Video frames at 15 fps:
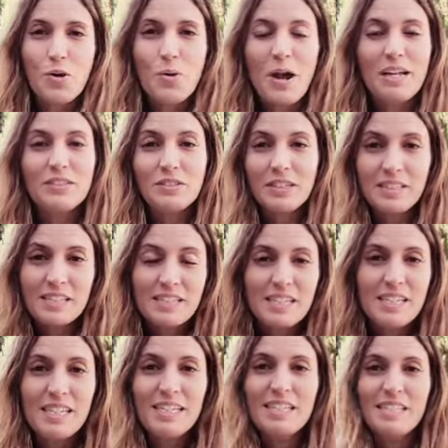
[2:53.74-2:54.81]
As you can
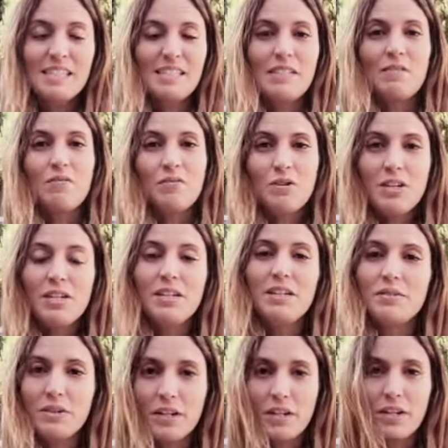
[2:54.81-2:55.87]
see, this is a
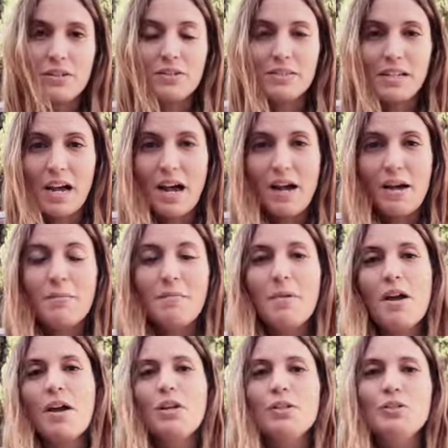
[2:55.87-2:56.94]
really, really good time
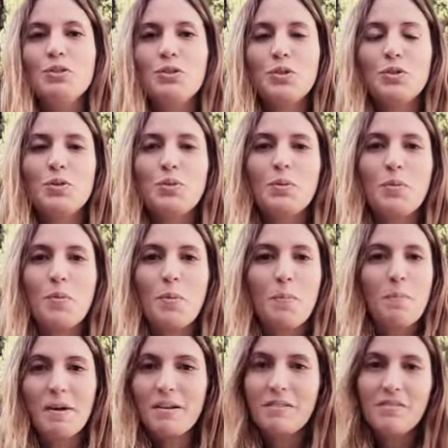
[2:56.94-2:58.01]
to
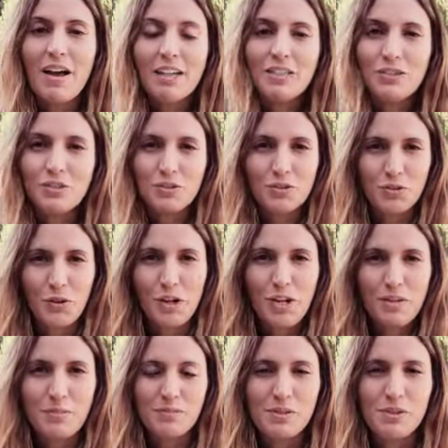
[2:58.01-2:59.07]
manifest your
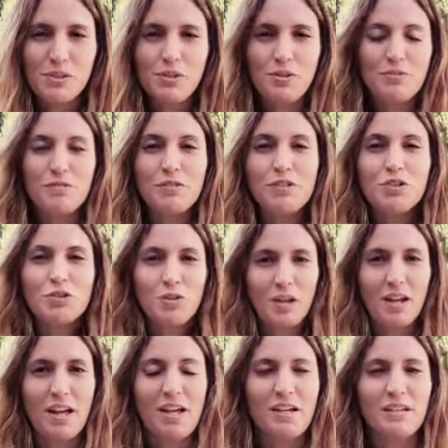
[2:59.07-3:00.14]
dreams, to
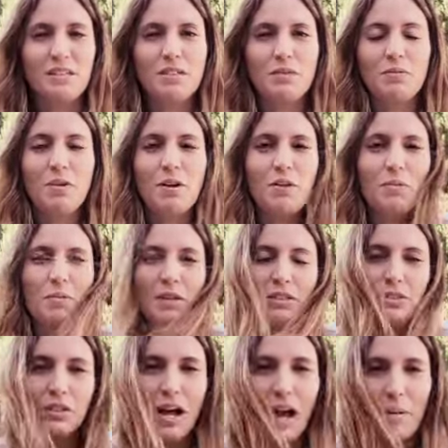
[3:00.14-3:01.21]
visualize what you want
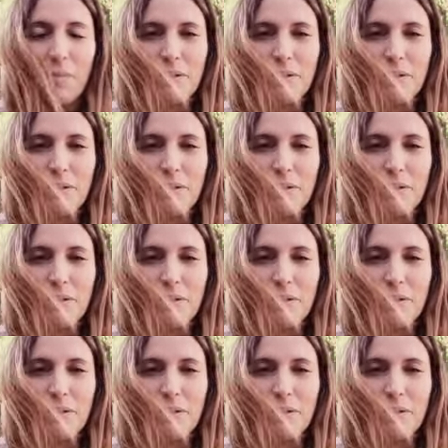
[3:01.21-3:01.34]
to happen